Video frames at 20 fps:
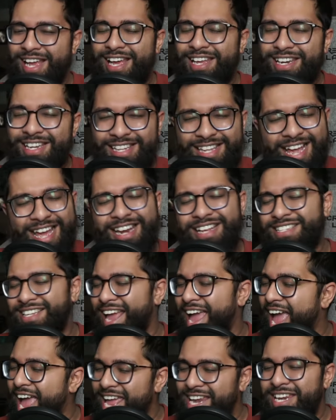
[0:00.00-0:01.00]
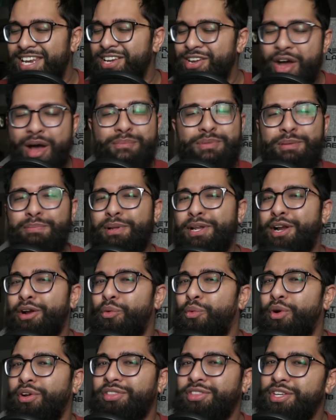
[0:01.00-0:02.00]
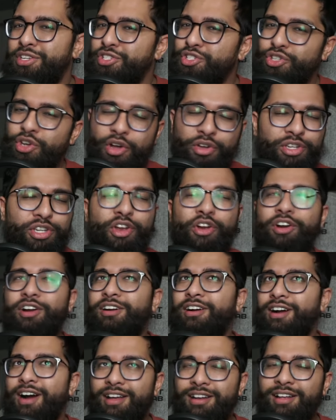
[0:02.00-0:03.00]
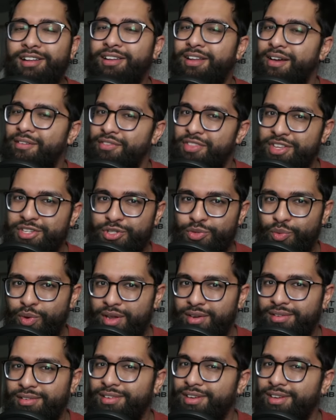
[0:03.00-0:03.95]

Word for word: And again, as any Nami player worth this salt, you're gonna love this one.